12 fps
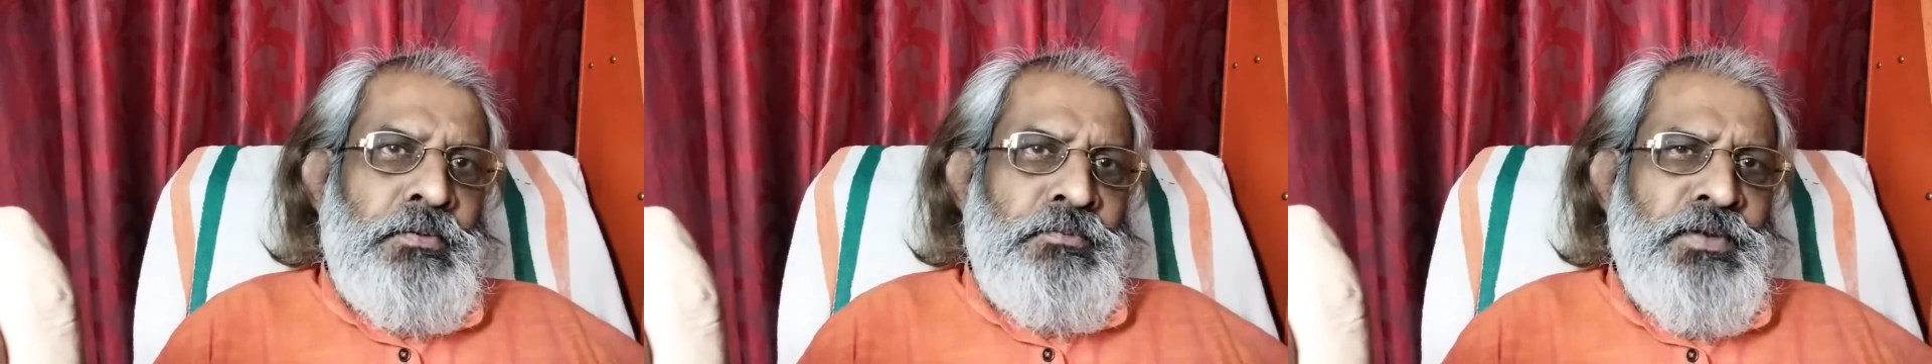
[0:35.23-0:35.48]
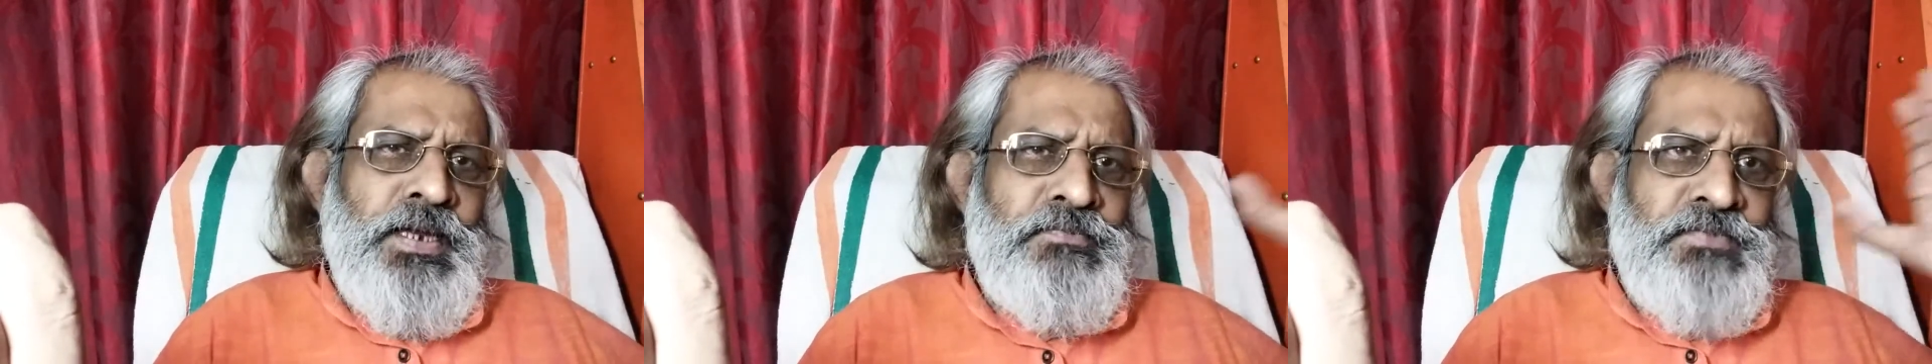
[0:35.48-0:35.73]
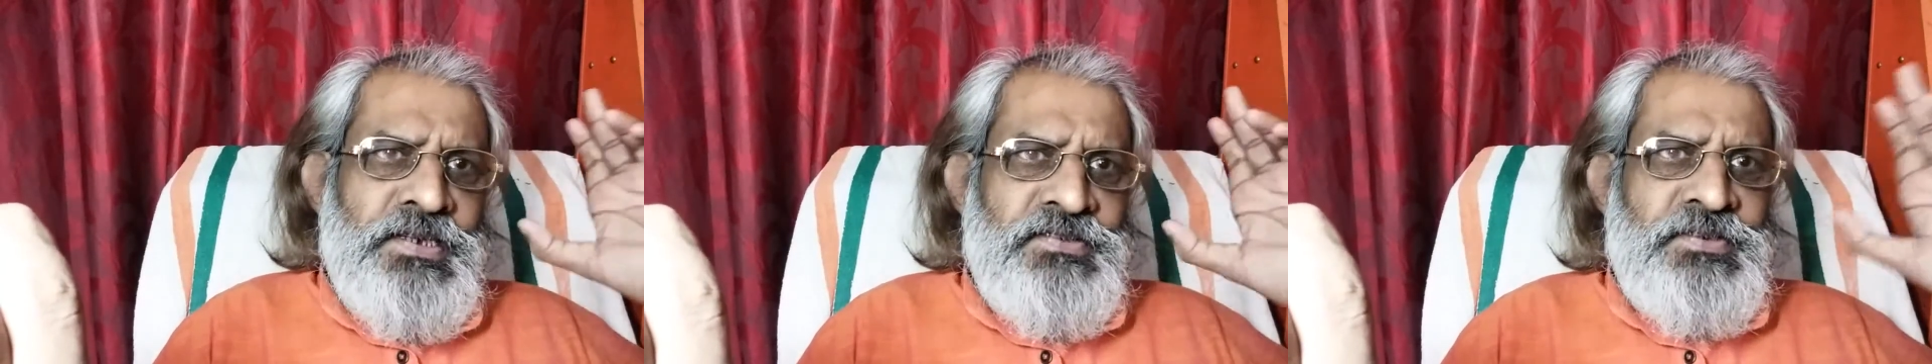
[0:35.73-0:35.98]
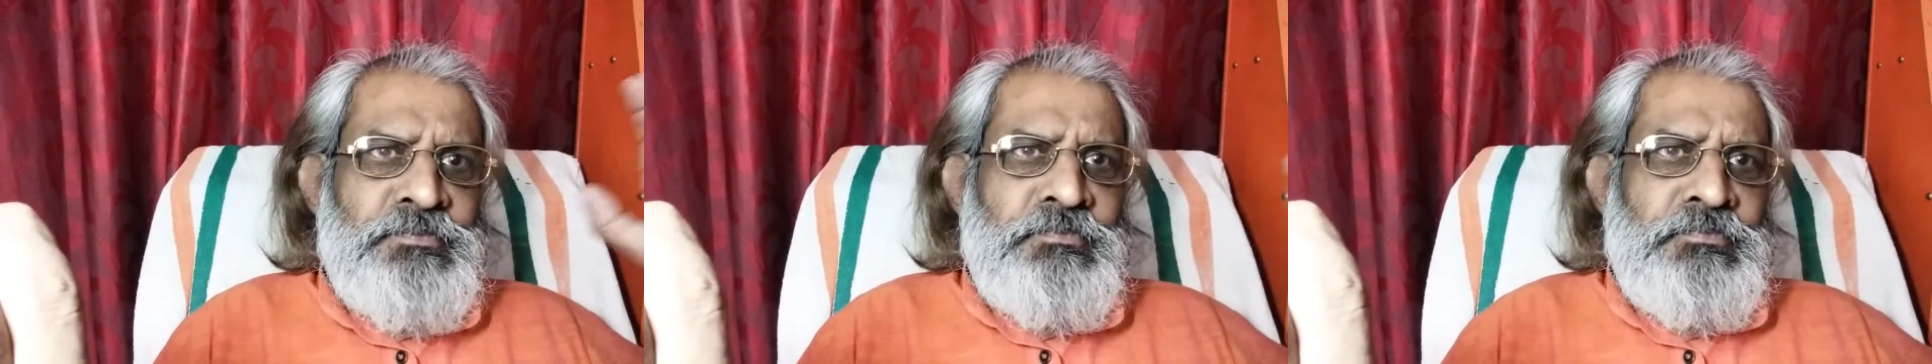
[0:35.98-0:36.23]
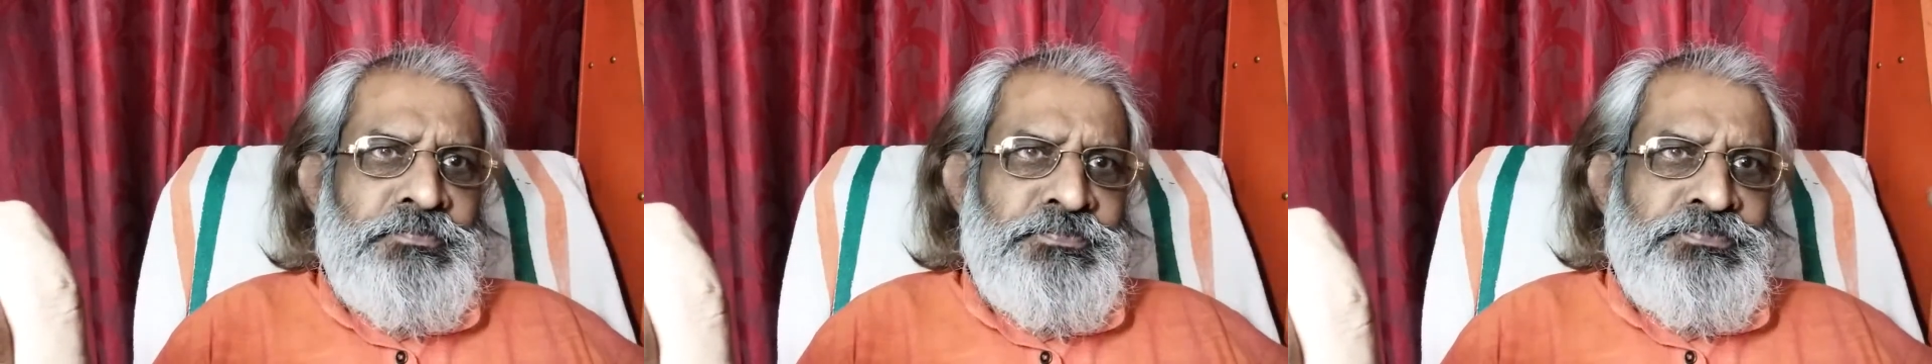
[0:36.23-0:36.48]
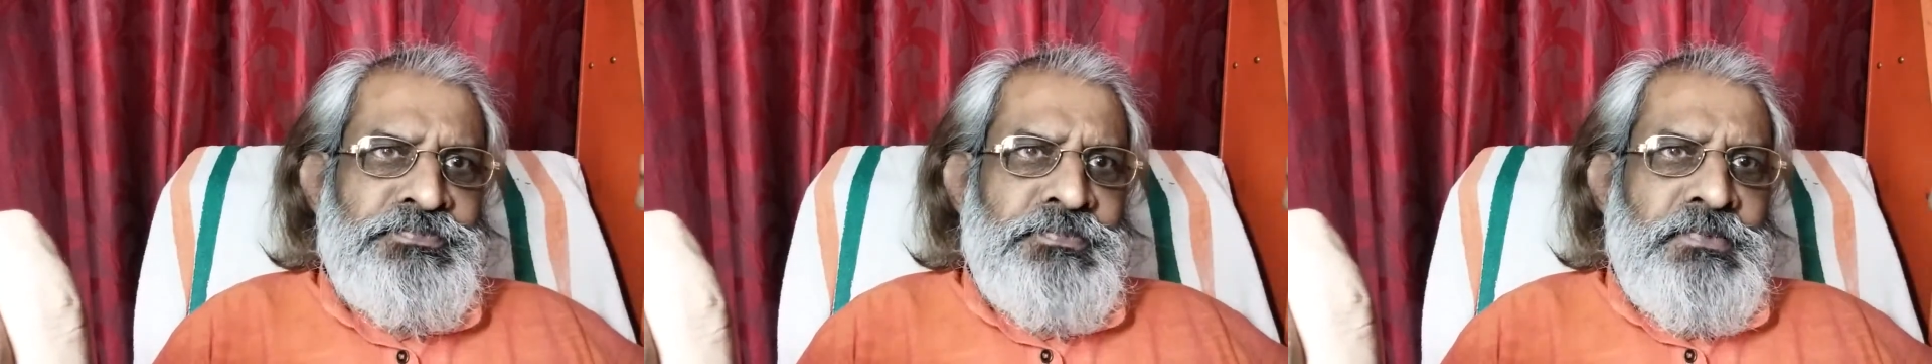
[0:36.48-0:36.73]
We have just
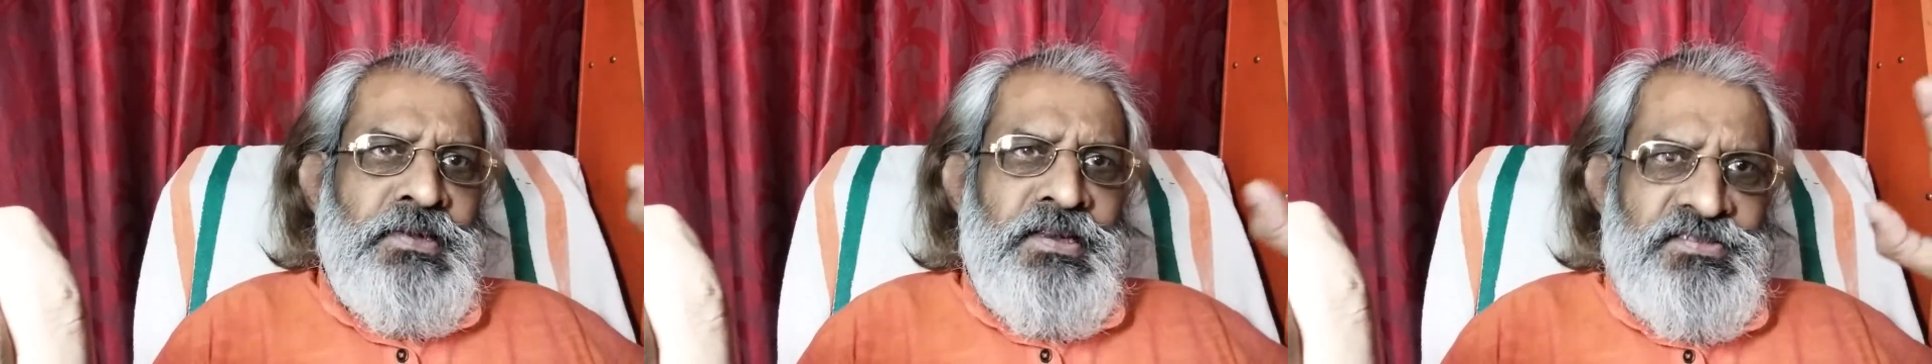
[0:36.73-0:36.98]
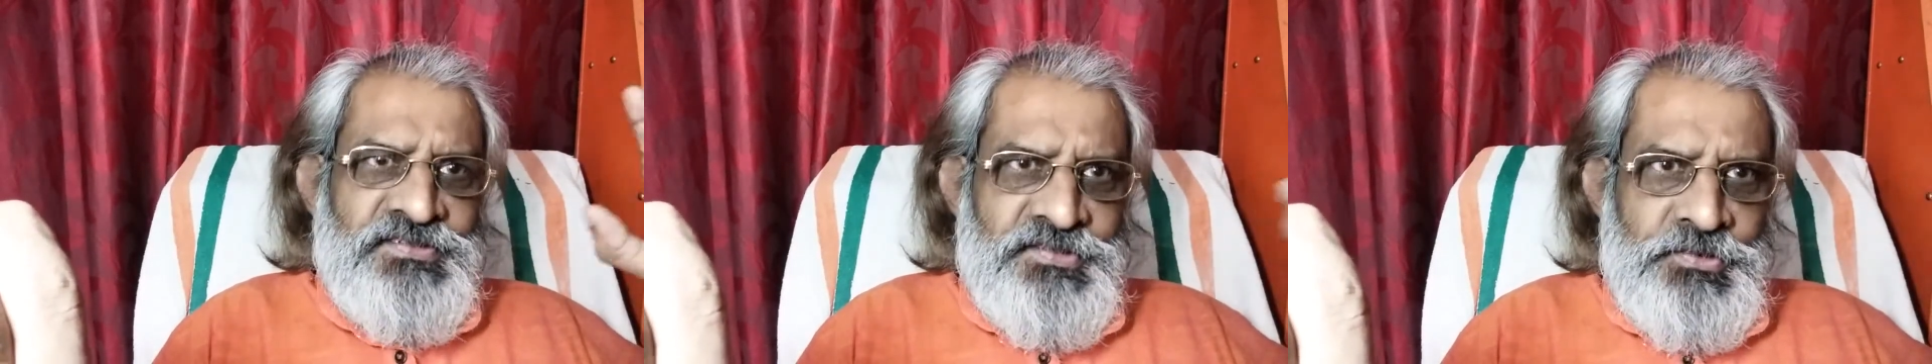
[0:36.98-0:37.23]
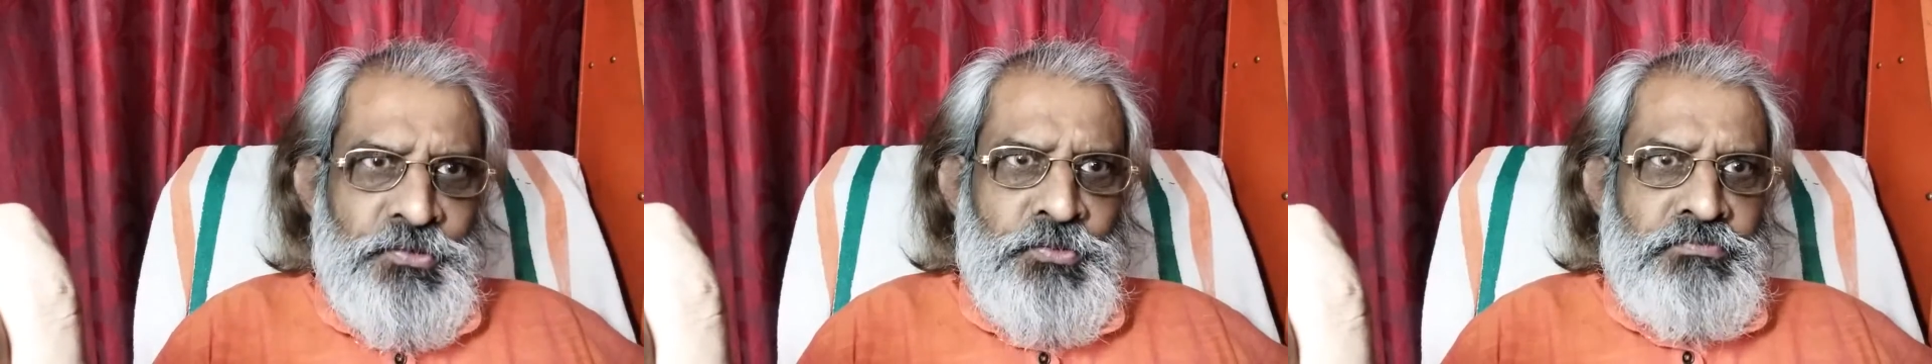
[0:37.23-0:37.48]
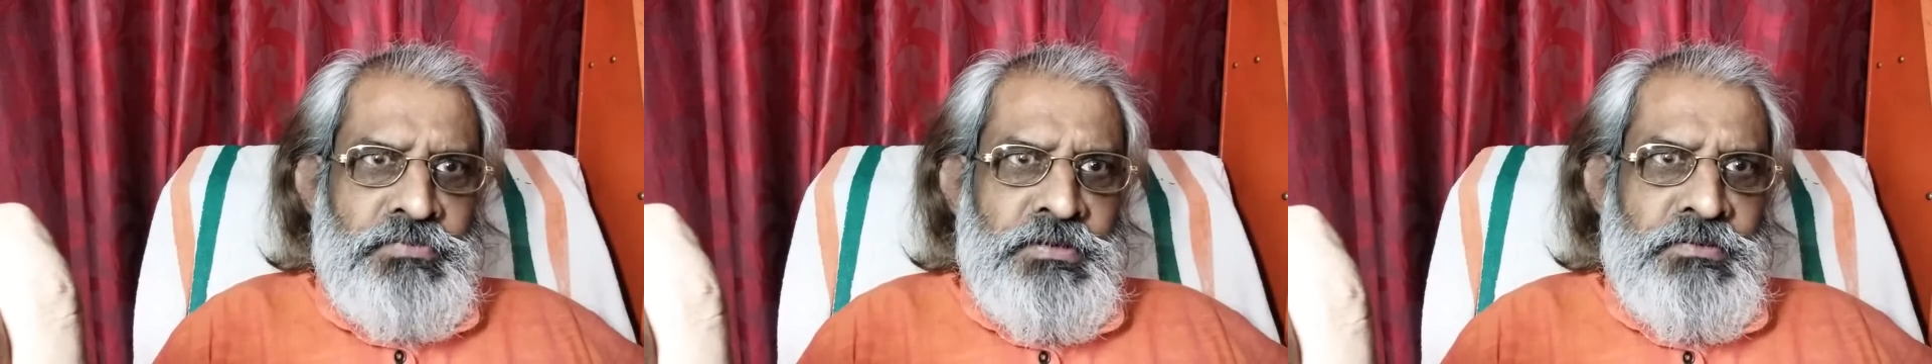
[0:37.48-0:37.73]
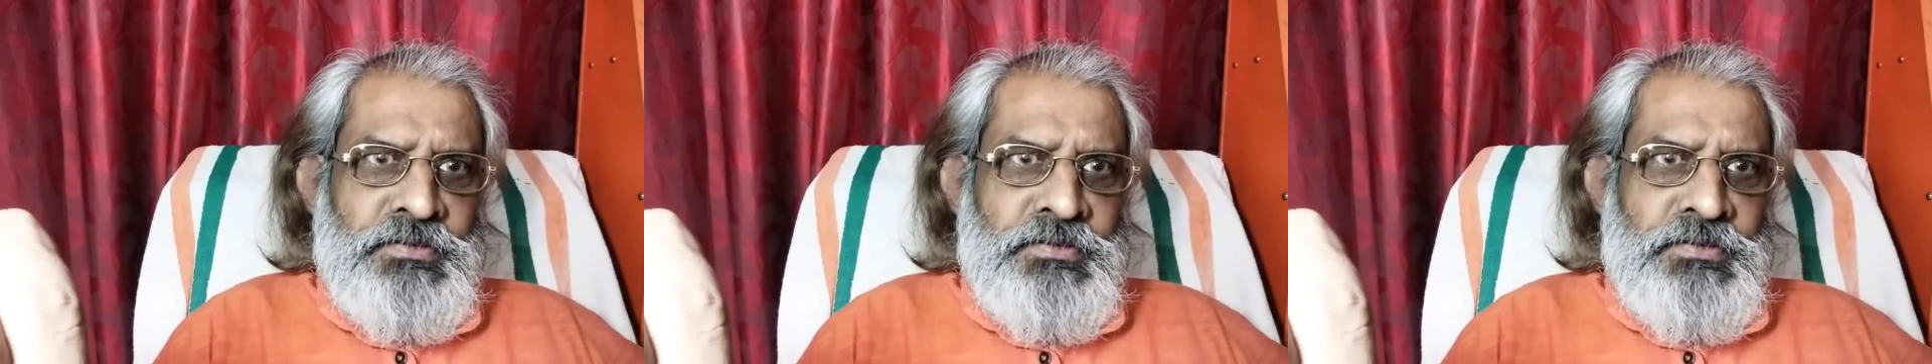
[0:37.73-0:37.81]
assumed